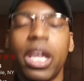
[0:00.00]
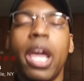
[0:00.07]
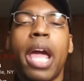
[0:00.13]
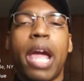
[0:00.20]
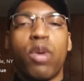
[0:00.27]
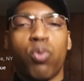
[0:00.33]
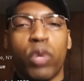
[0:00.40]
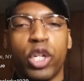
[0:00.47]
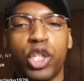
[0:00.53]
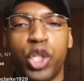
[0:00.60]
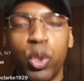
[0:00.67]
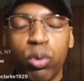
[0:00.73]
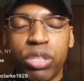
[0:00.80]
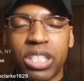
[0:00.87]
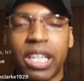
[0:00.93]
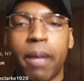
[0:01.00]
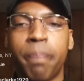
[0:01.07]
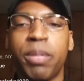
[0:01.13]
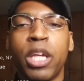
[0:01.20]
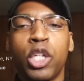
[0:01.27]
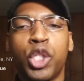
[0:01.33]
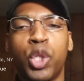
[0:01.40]
and reduce them
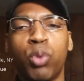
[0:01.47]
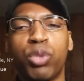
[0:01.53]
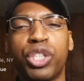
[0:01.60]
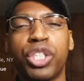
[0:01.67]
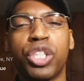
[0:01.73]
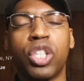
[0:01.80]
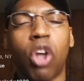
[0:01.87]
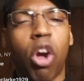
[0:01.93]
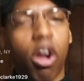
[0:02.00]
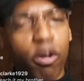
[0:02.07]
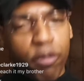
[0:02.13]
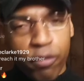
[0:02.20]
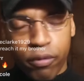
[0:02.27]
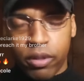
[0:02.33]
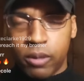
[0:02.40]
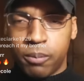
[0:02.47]
to soft,